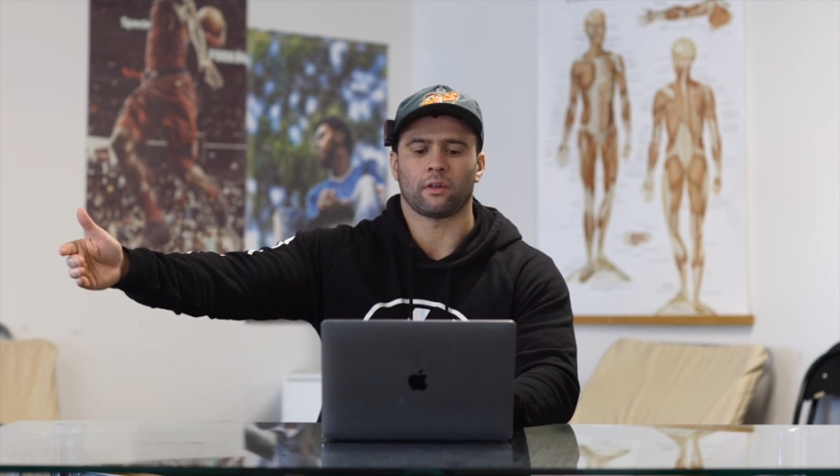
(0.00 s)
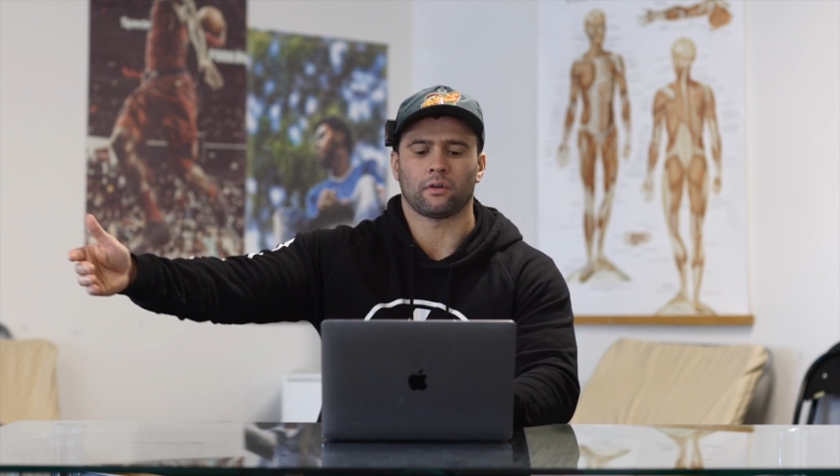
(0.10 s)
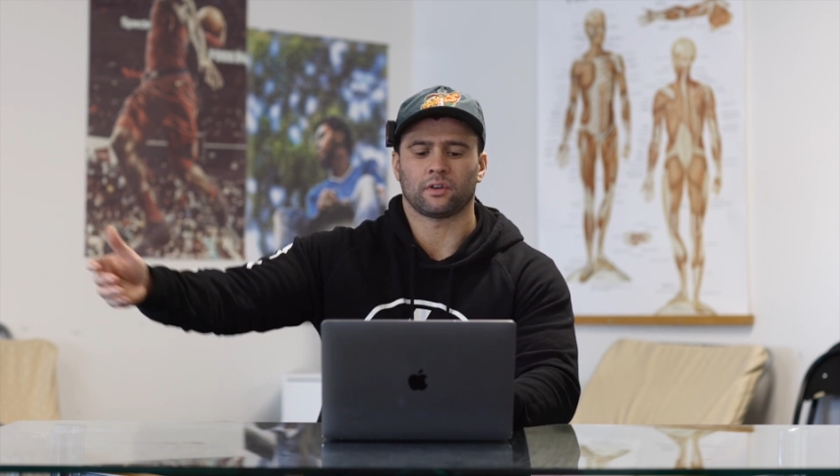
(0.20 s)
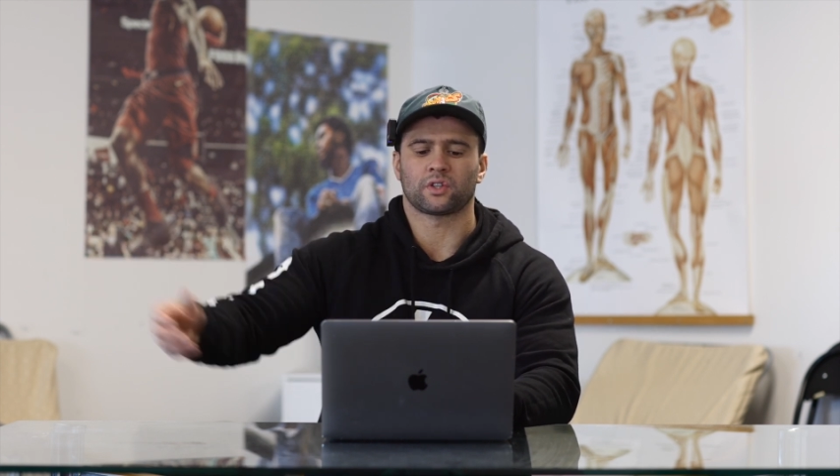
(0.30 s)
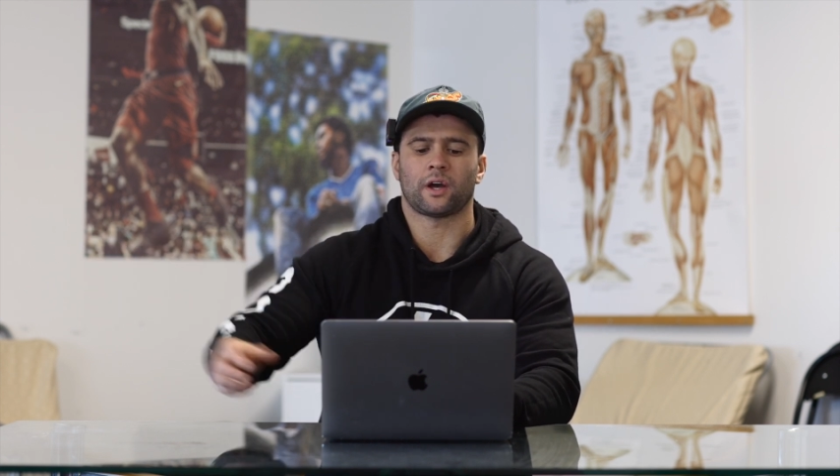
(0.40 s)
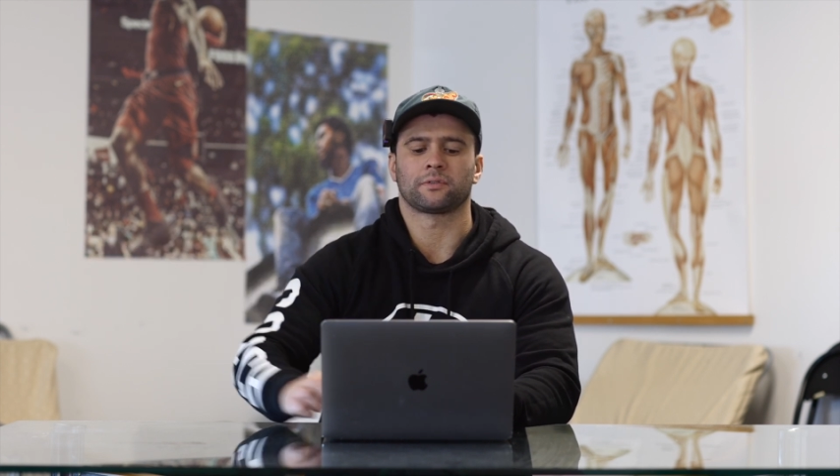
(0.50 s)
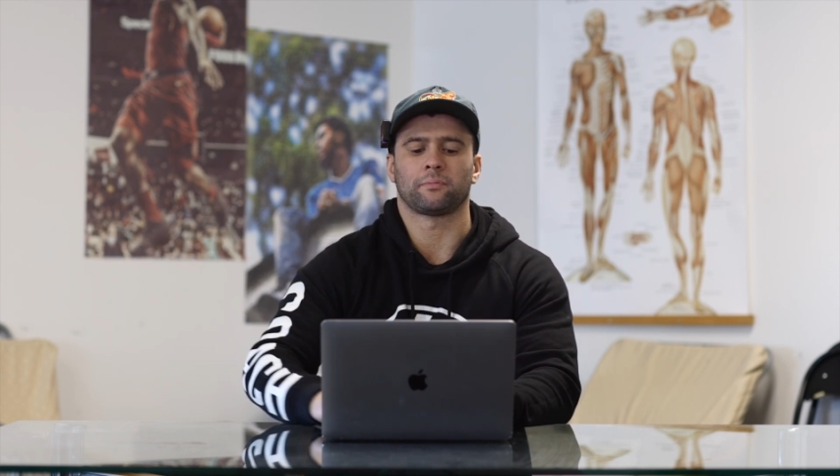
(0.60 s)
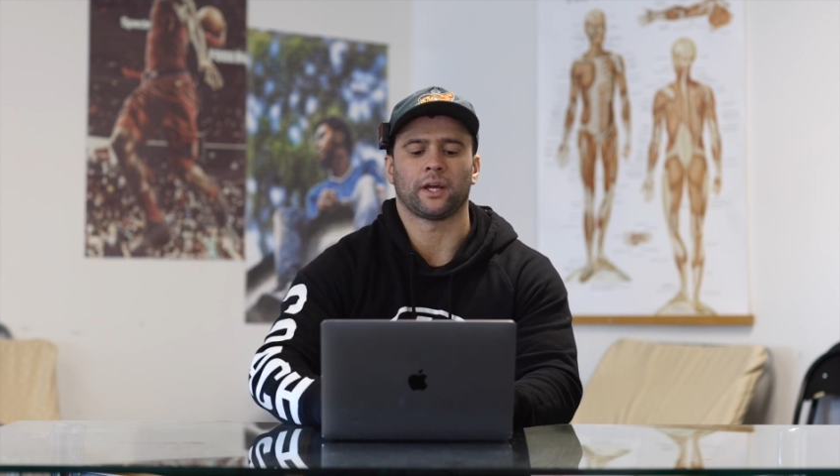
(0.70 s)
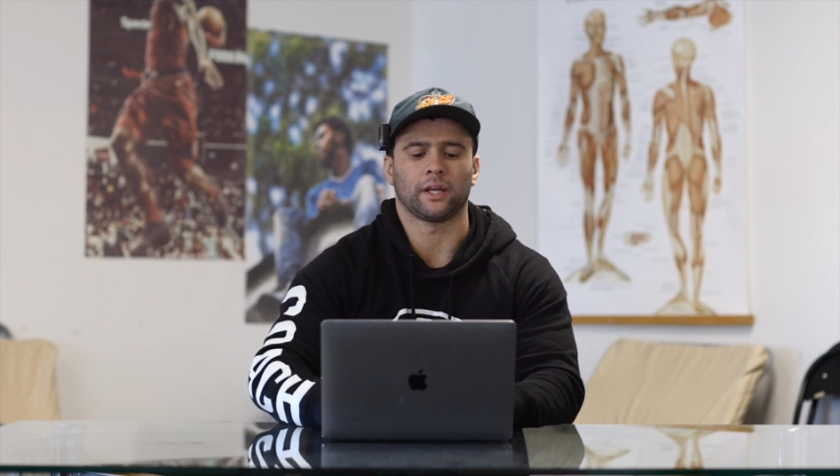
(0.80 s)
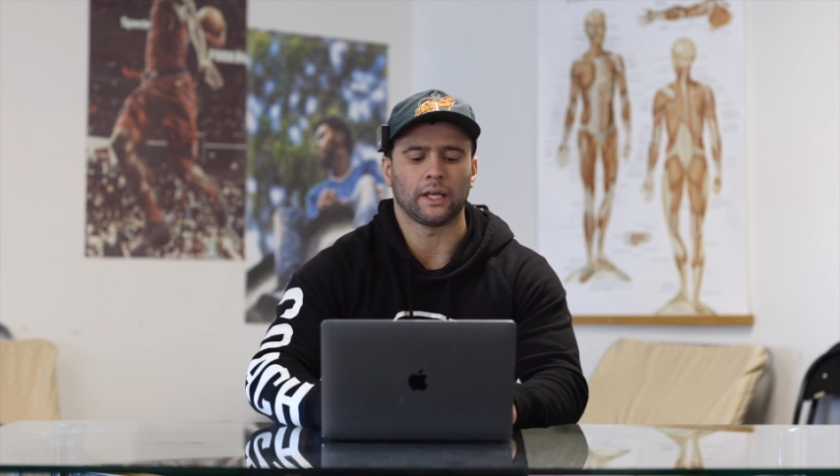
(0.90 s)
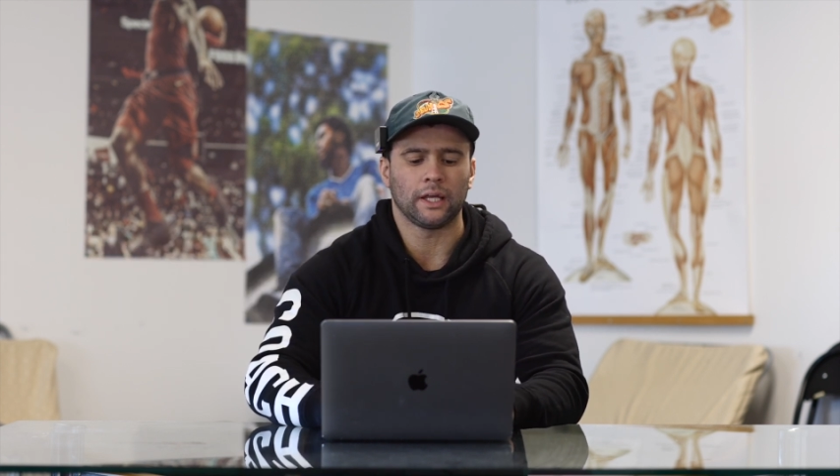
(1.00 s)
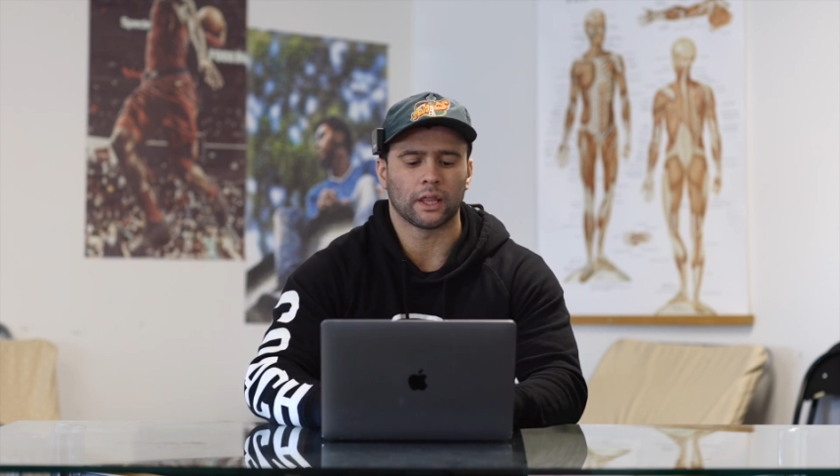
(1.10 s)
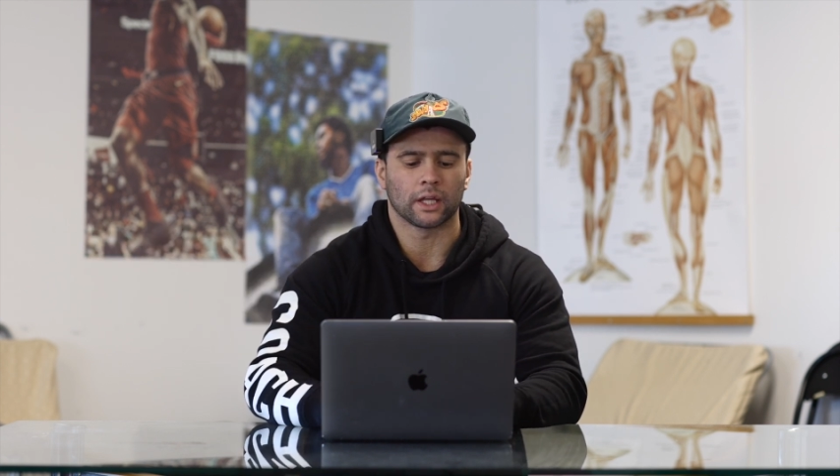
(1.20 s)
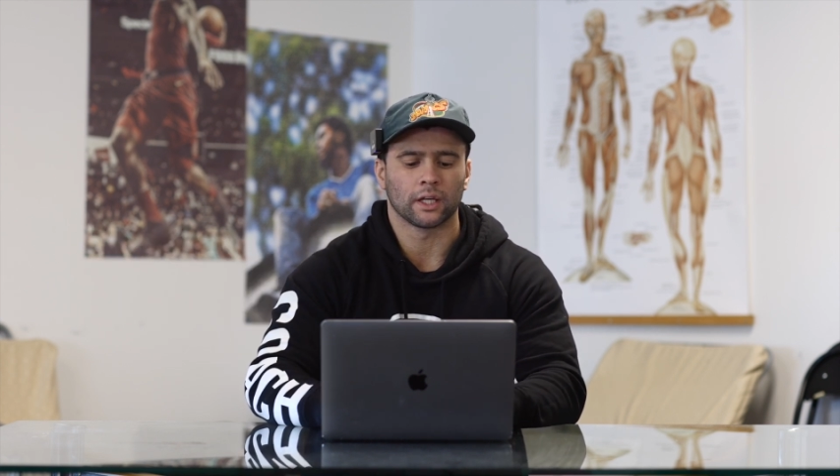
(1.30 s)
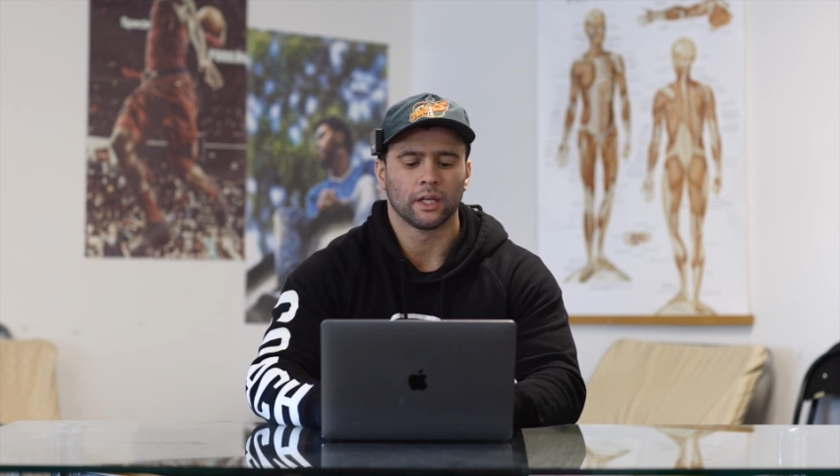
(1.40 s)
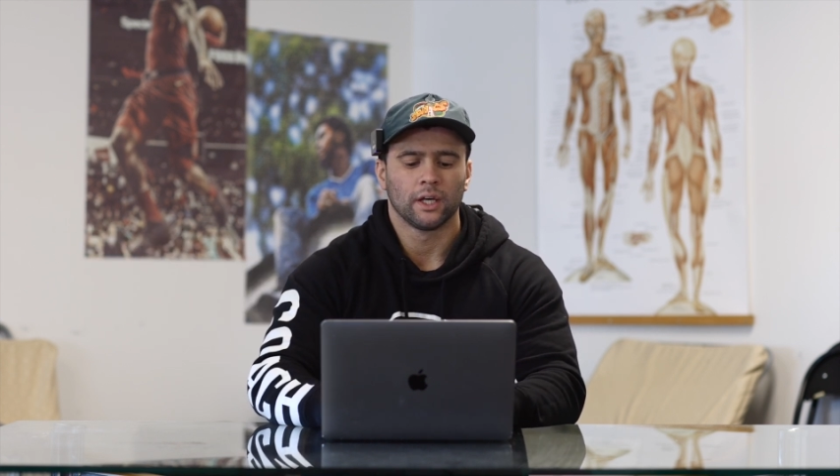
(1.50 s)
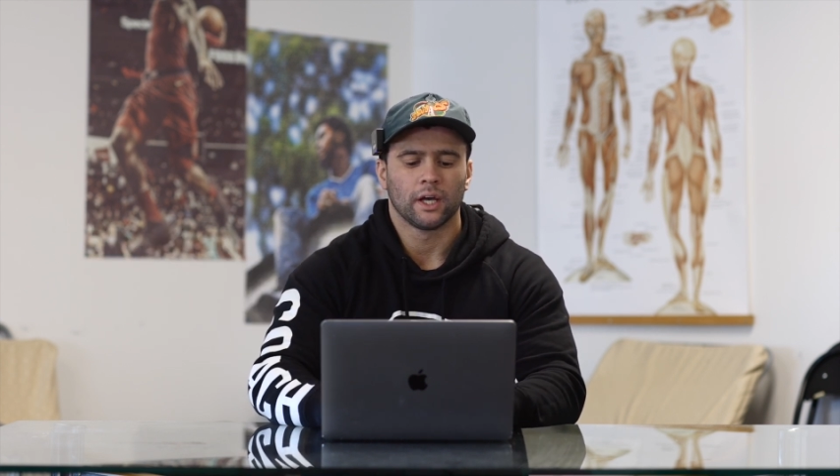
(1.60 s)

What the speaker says: longer time domain either.